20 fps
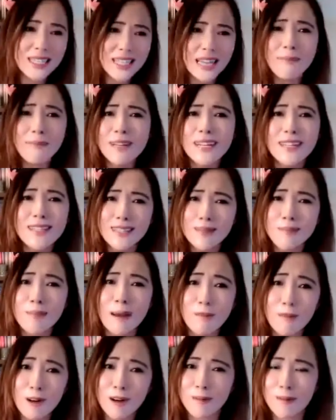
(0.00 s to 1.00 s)
I mean, it's a
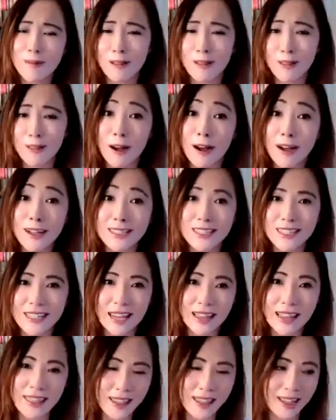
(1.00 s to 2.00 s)
memoir about loss, and I
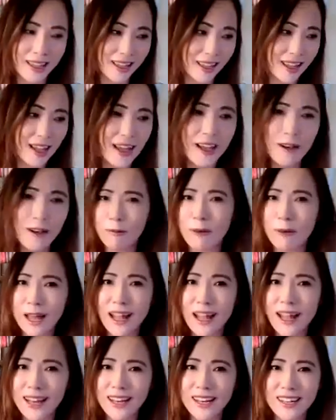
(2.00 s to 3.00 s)
think
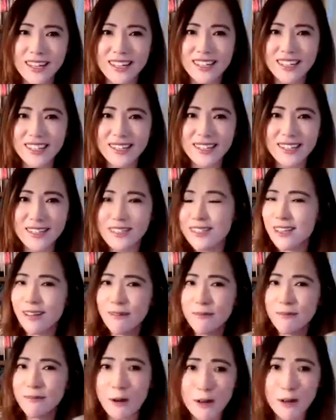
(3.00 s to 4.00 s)
when, of
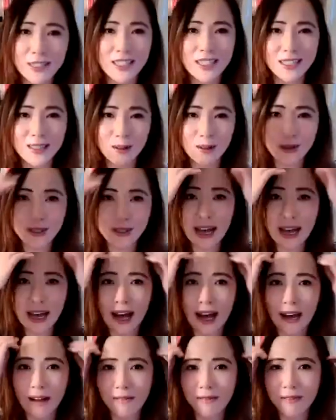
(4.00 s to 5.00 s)
course, it's going to
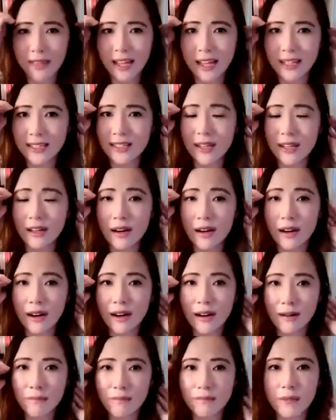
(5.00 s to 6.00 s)
have things that
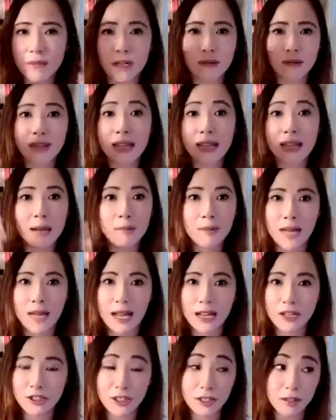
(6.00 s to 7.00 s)
are, sad, but I
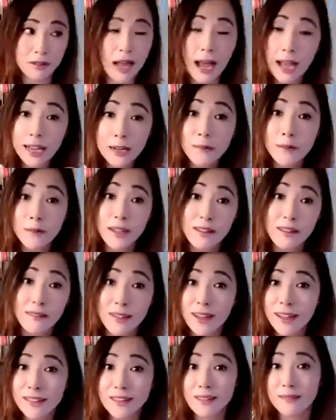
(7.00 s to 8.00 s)
don't think of it
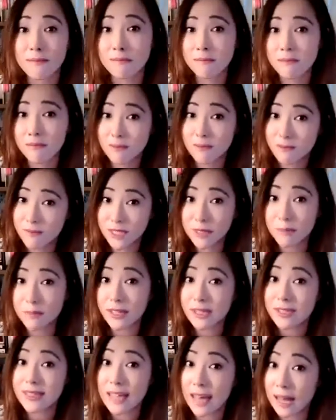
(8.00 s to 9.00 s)
as a deeply
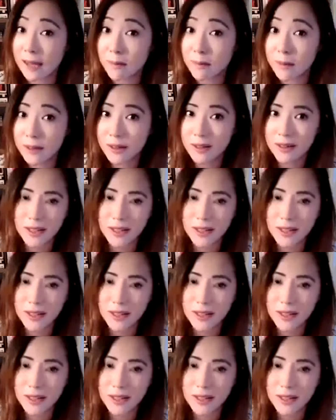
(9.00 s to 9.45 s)
sad book.